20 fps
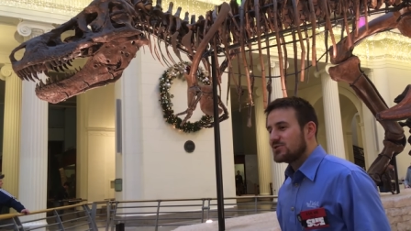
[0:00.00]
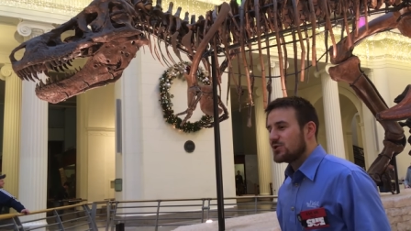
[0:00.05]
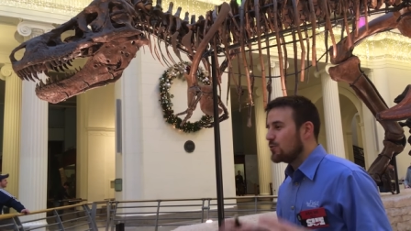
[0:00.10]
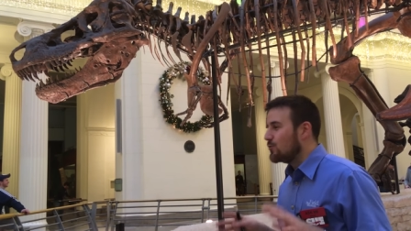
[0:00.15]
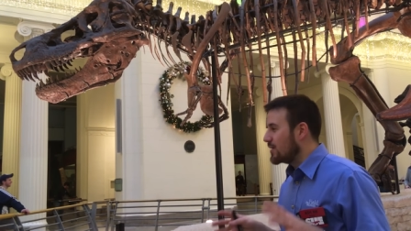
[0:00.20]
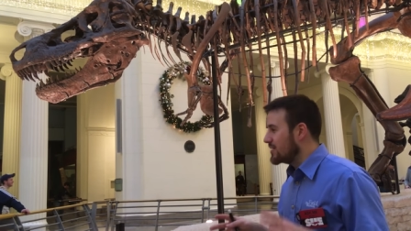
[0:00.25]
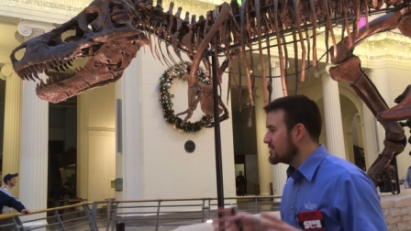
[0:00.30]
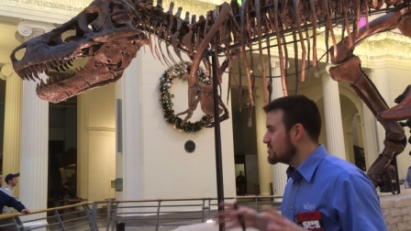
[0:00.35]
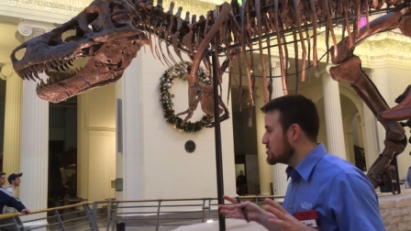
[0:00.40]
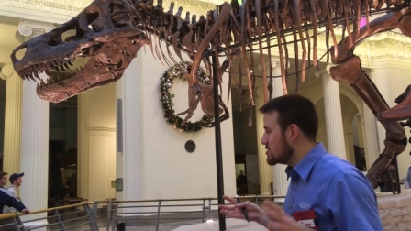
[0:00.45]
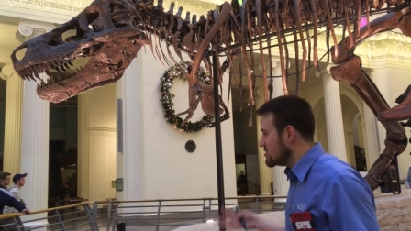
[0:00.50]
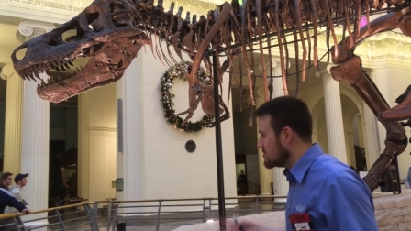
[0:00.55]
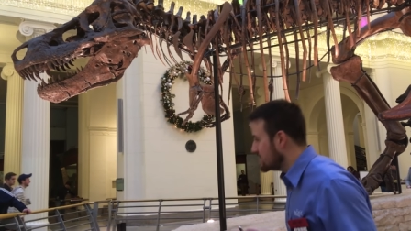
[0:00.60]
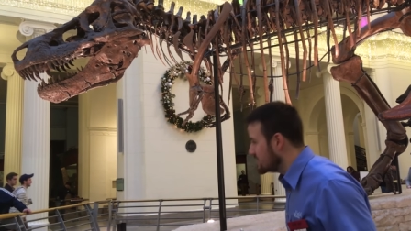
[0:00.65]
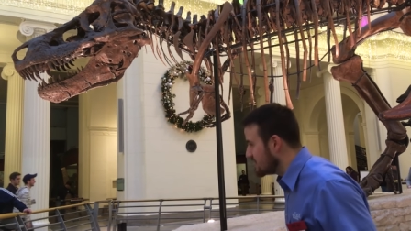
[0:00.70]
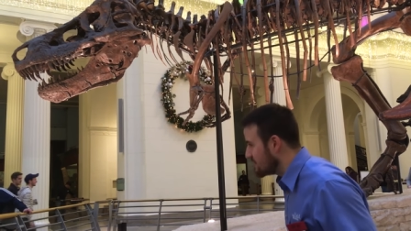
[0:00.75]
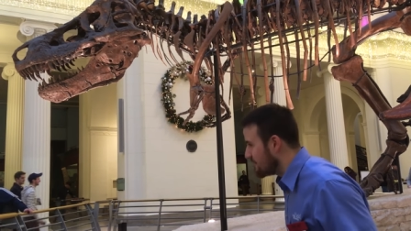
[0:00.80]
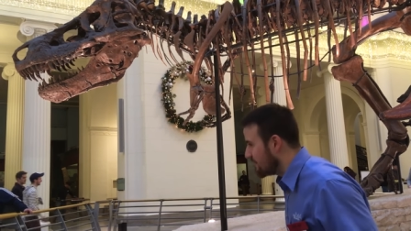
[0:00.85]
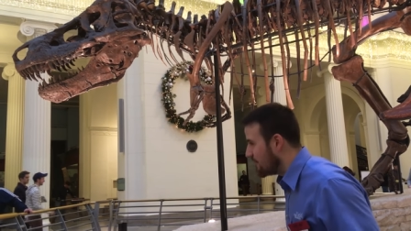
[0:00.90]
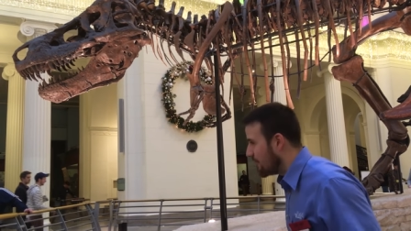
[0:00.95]
So what did she
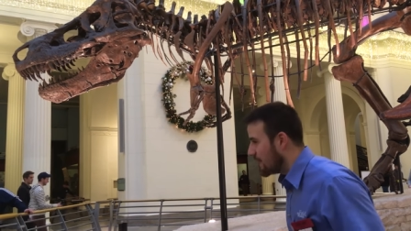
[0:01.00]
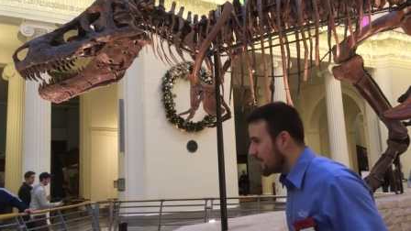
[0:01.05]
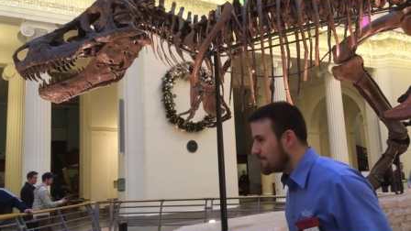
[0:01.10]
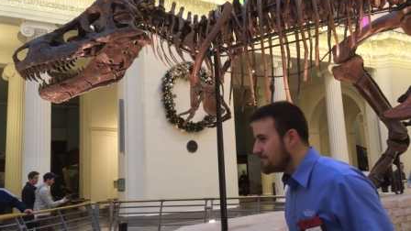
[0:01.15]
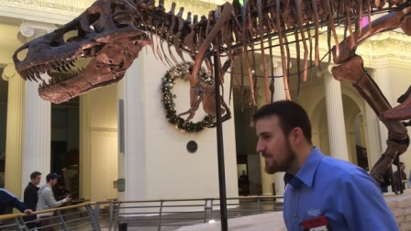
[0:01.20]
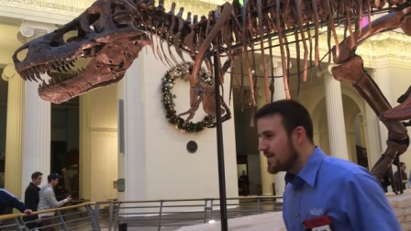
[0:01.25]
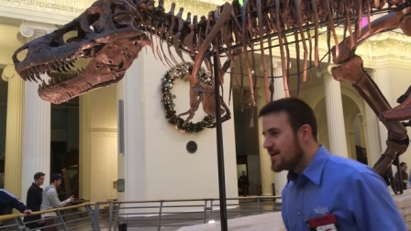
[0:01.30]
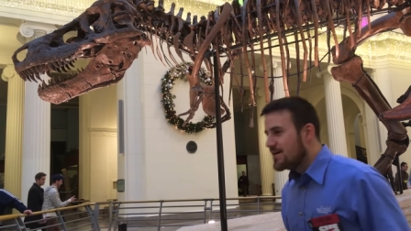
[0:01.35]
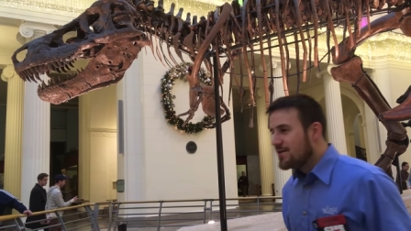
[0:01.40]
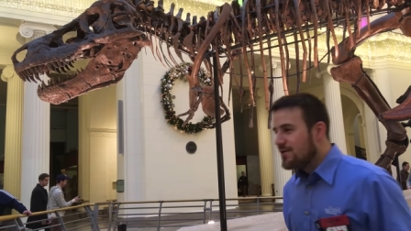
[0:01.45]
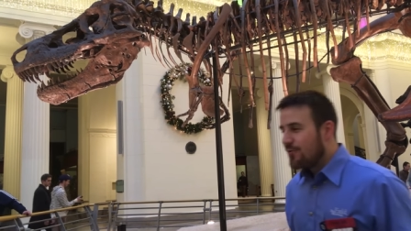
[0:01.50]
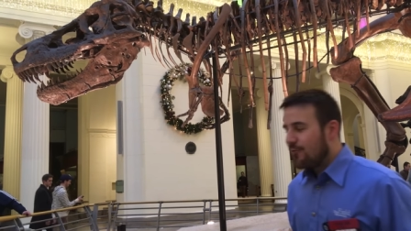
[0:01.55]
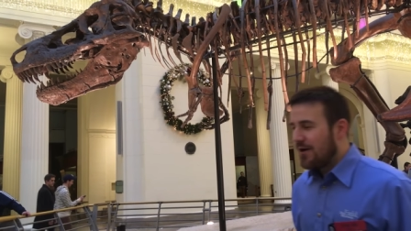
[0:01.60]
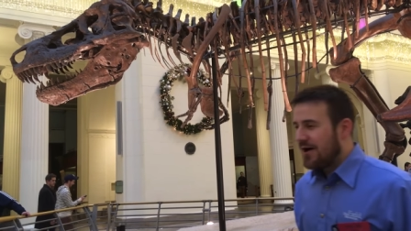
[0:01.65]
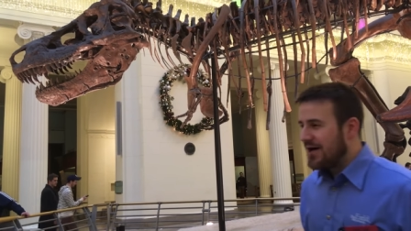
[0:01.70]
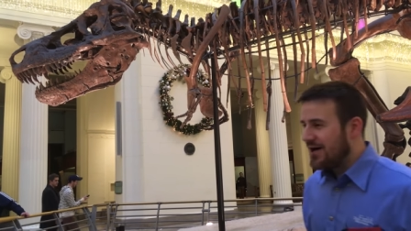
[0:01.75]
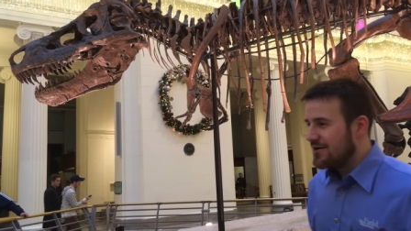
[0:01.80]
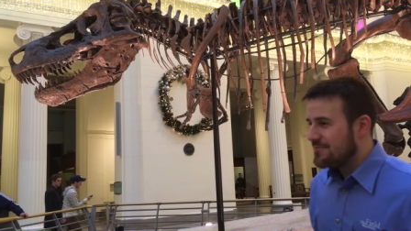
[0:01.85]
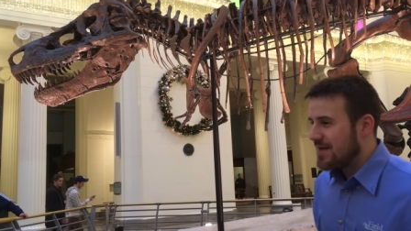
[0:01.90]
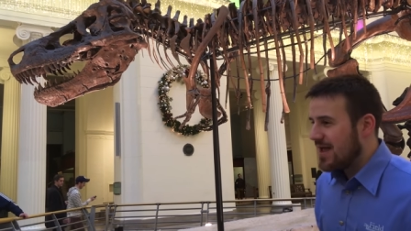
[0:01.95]
use them for?
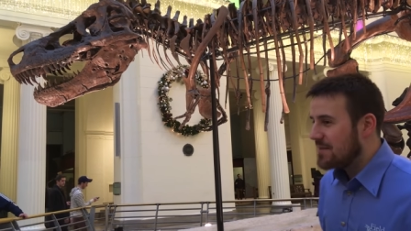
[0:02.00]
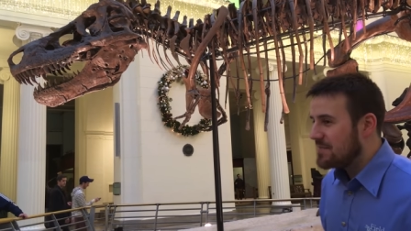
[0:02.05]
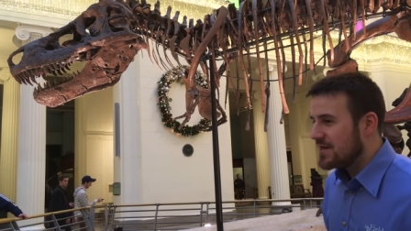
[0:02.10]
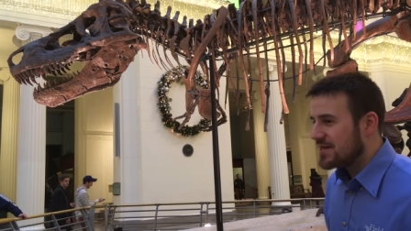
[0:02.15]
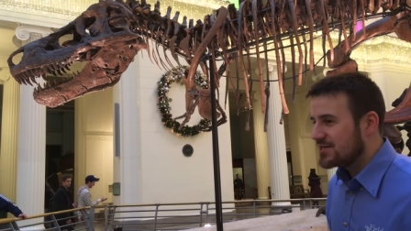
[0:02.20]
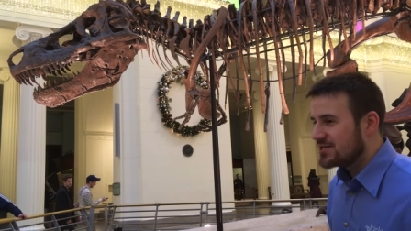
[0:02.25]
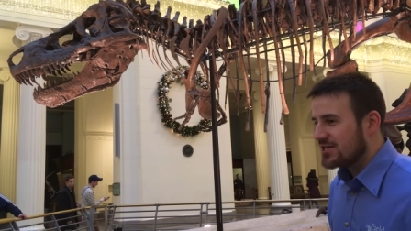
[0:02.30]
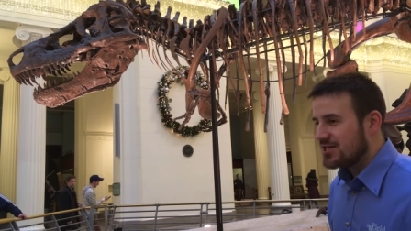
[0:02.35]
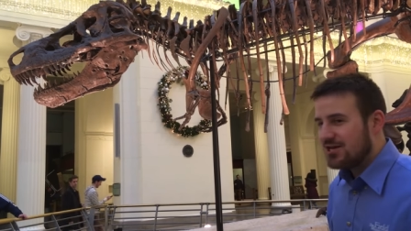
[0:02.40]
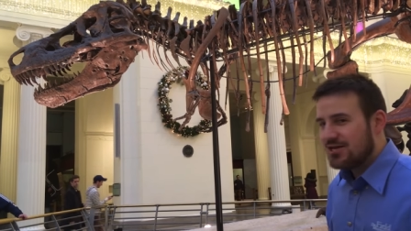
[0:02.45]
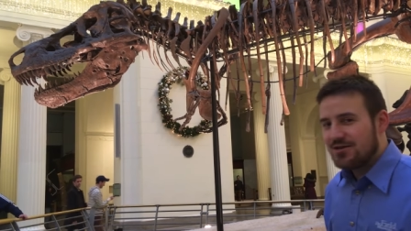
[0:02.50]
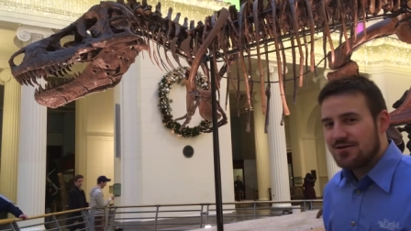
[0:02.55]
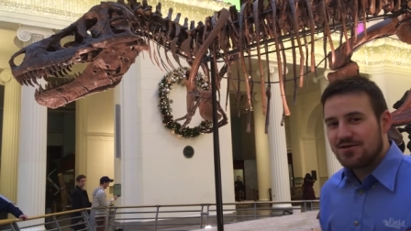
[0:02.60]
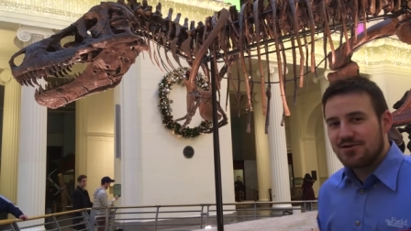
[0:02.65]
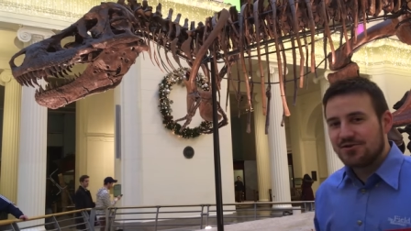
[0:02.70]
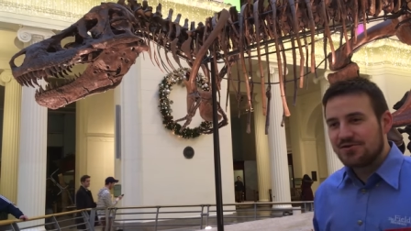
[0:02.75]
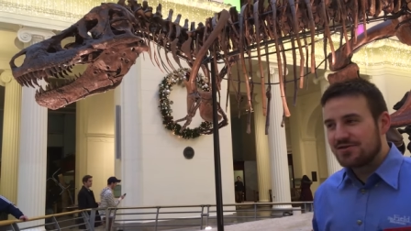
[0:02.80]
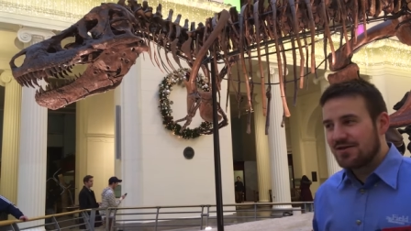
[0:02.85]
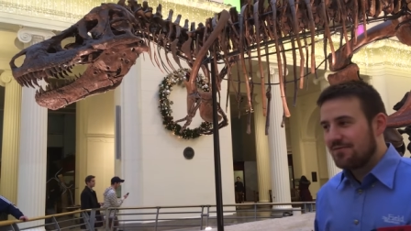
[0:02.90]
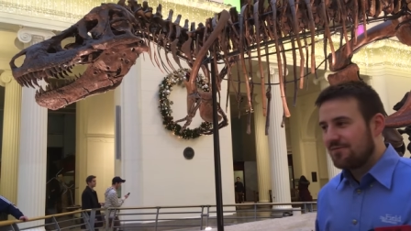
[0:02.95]
Well, maybe she
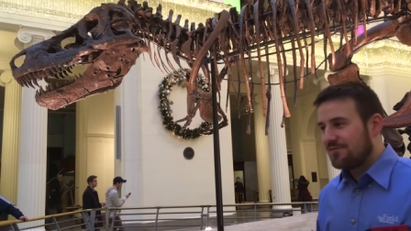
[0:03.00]
used